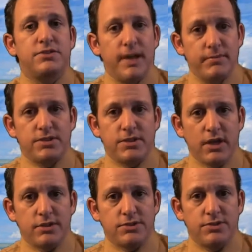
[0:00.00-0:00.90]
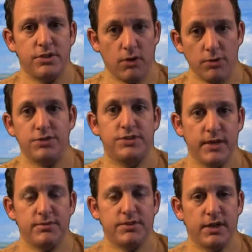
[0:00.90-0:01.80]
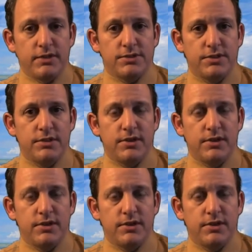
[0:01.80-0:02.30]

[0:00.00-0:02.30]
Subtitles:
stem cells, your own stem cells.